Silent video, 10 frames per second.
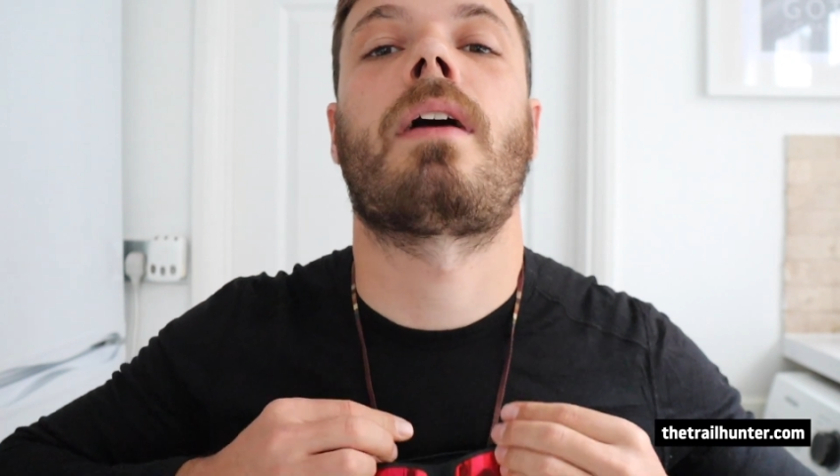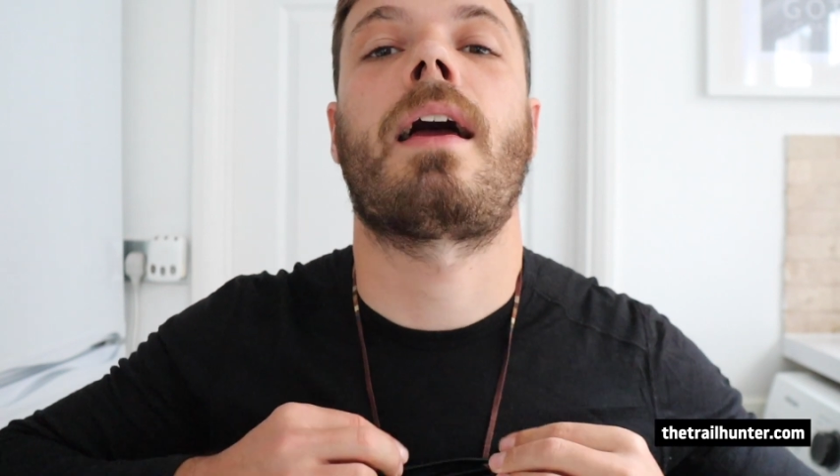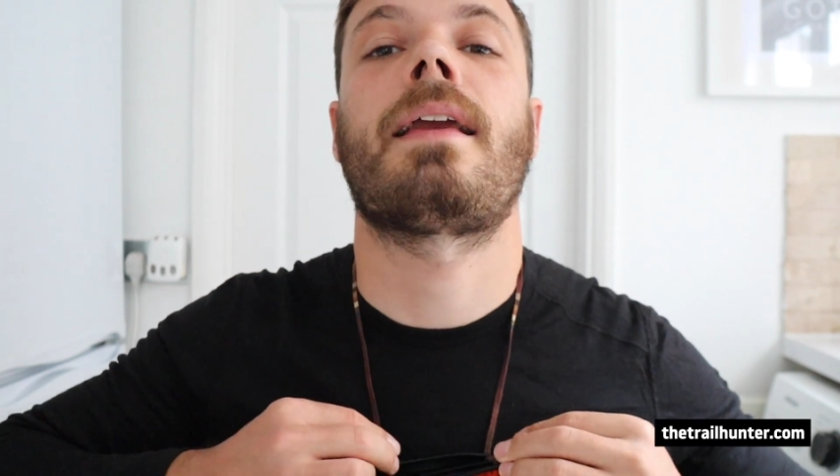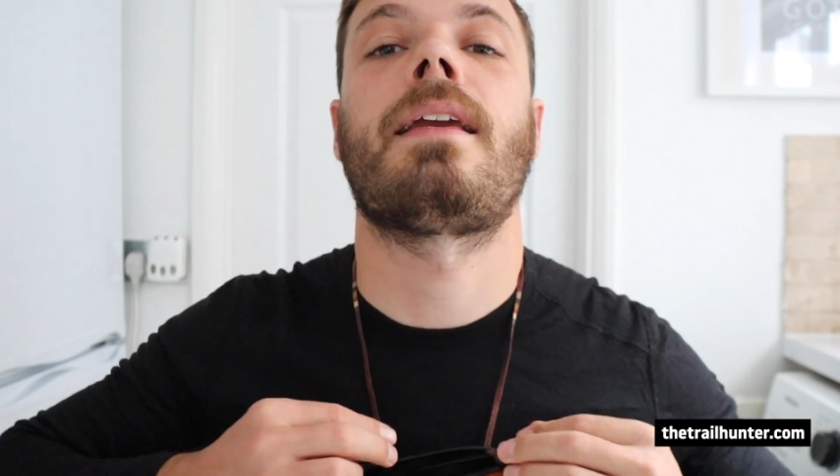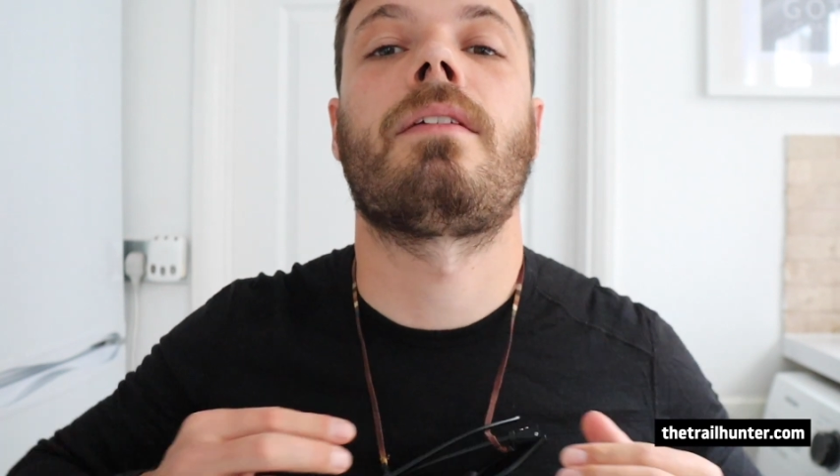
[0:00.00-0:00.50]

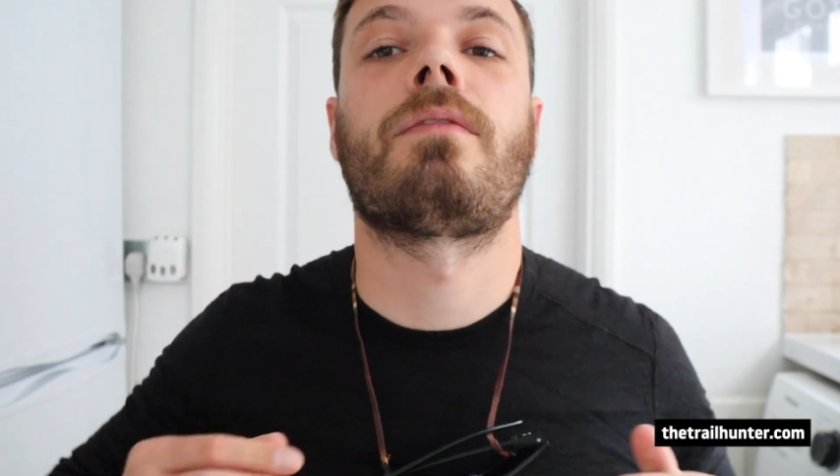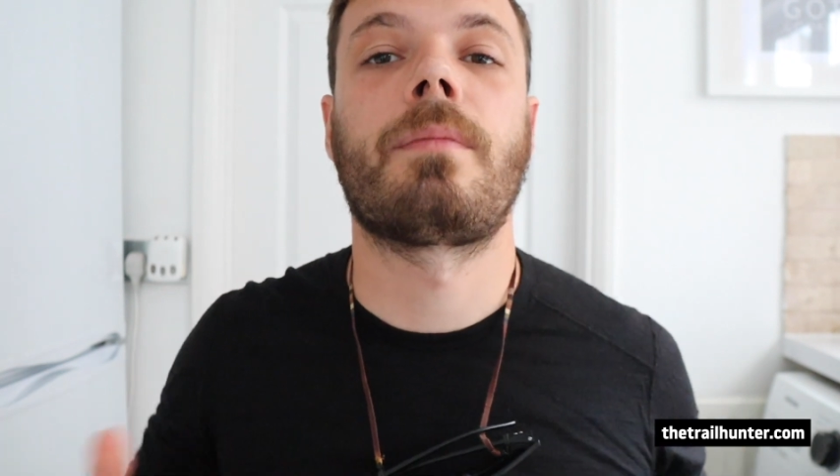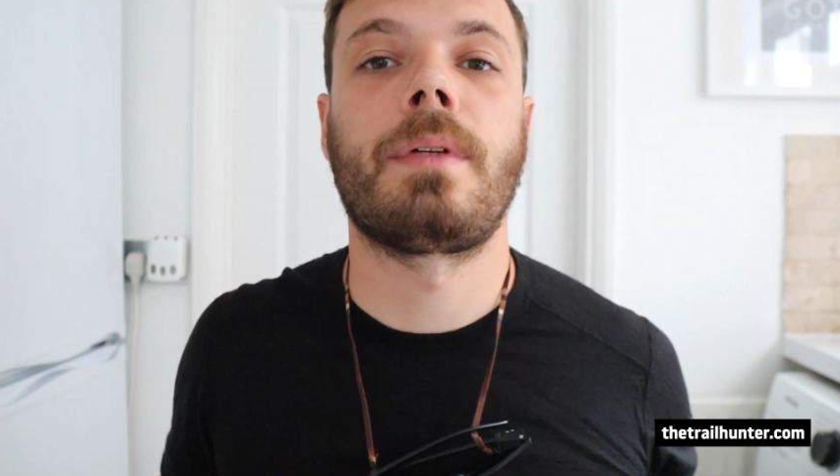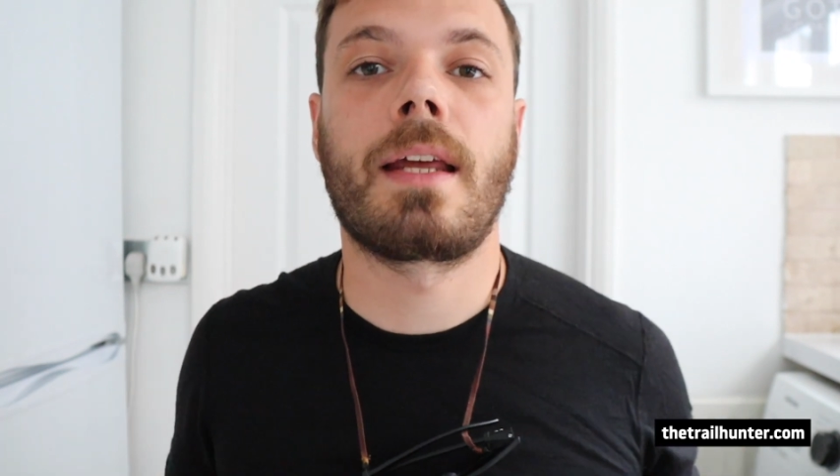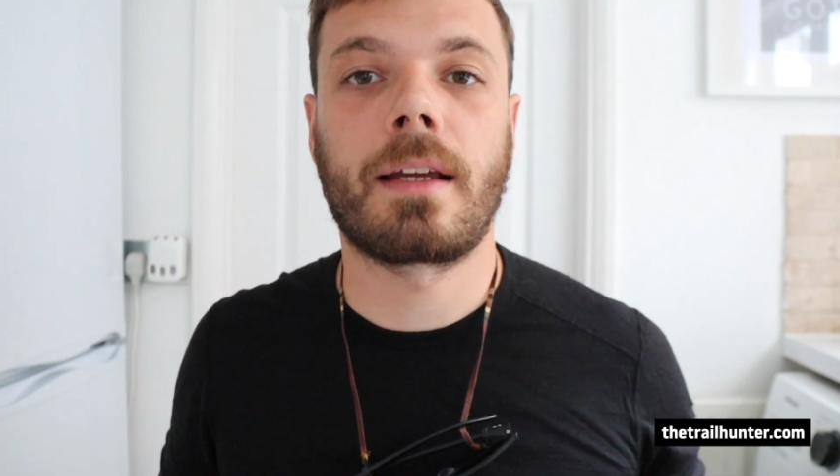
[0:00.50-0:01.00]
hanging
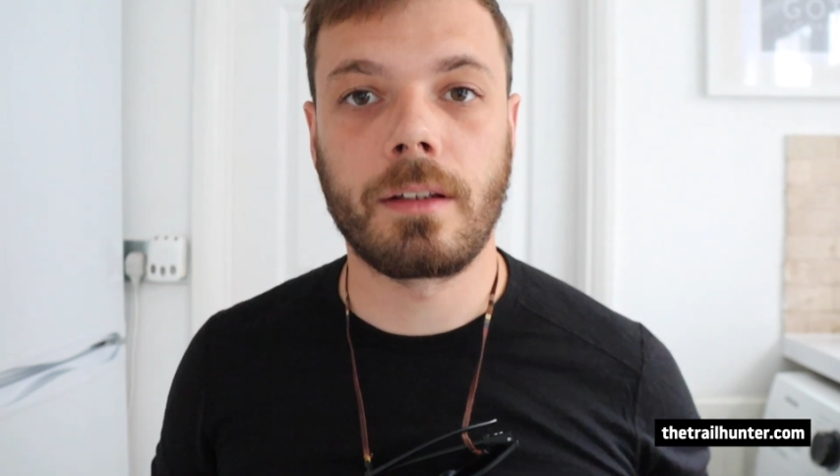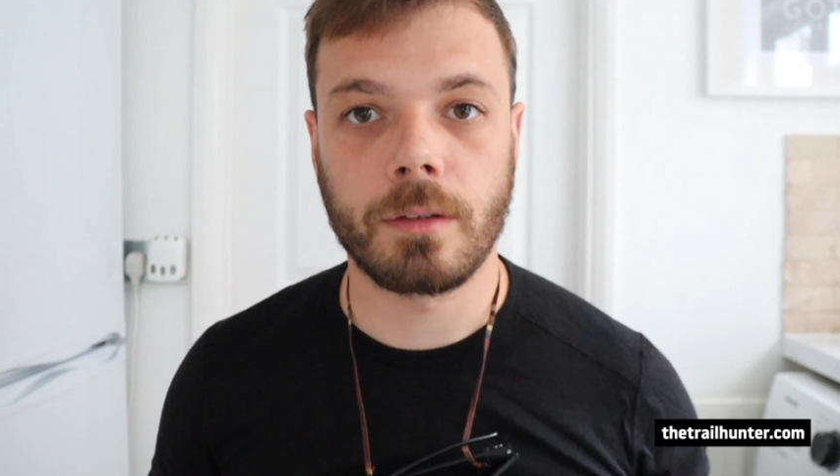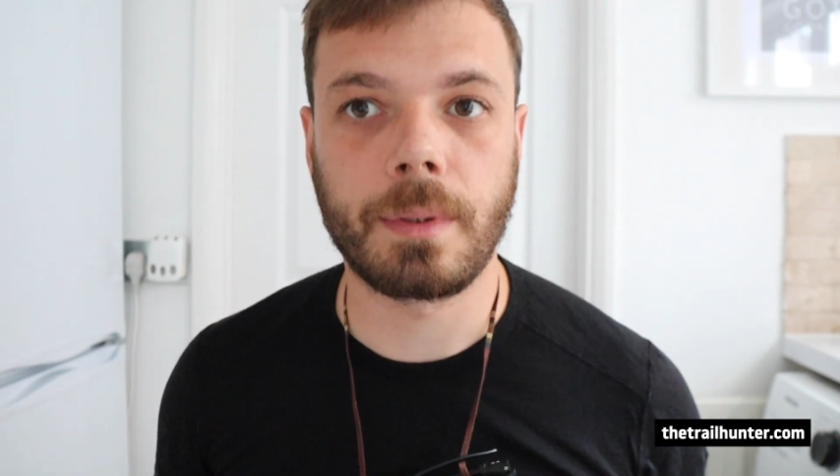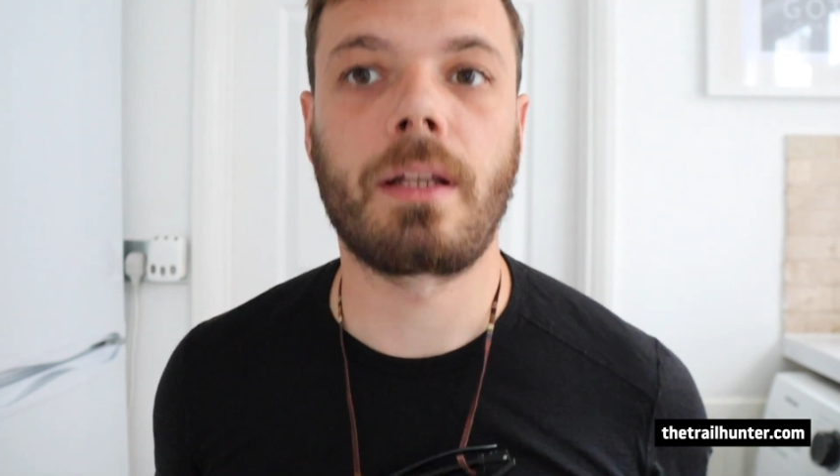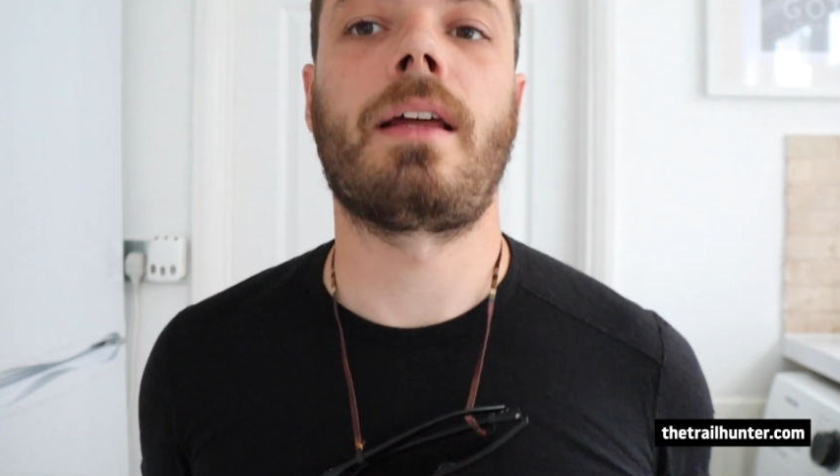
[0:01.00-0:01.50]
from your neck a
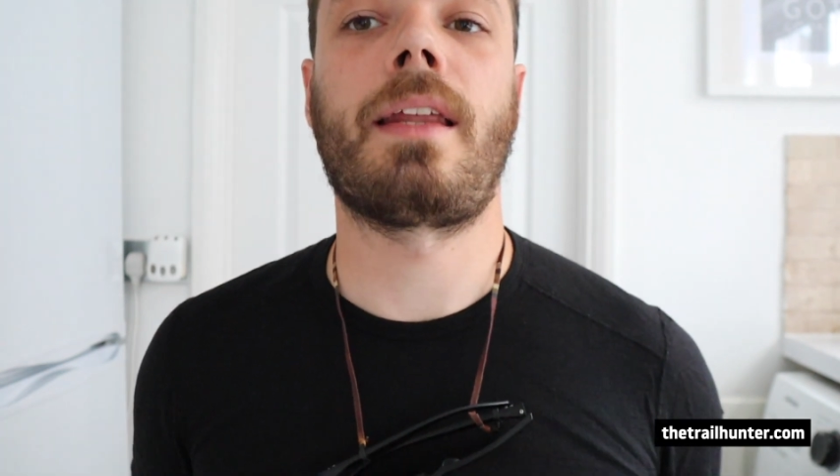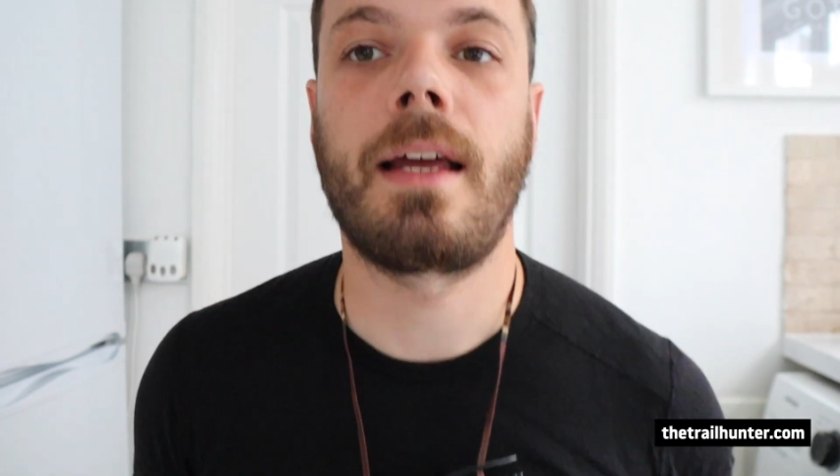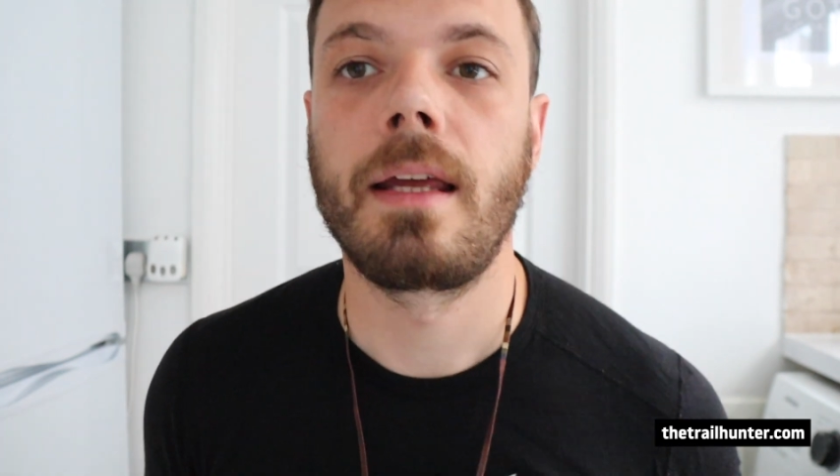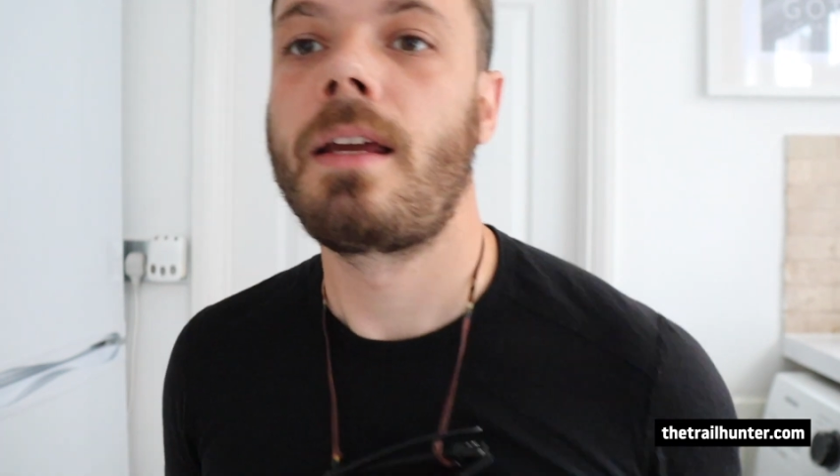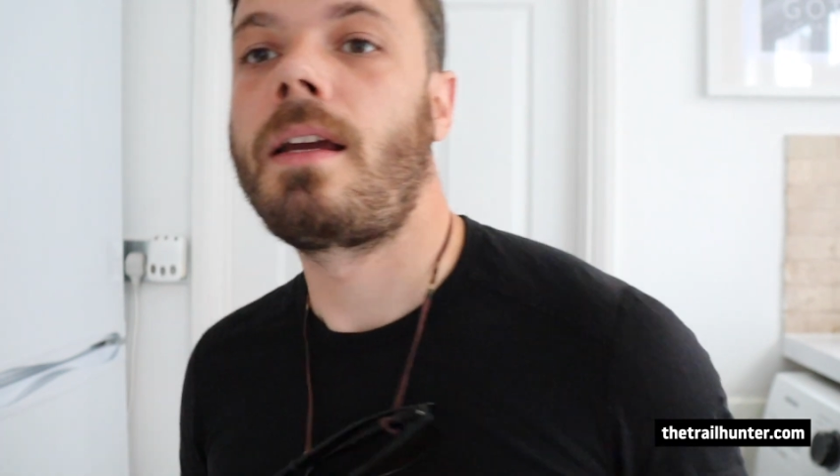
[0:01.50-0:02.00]
little bit like
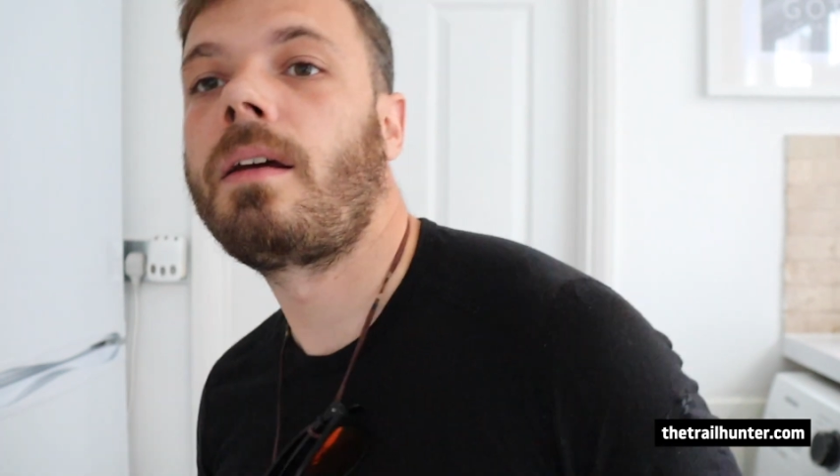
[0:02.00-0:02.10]
that.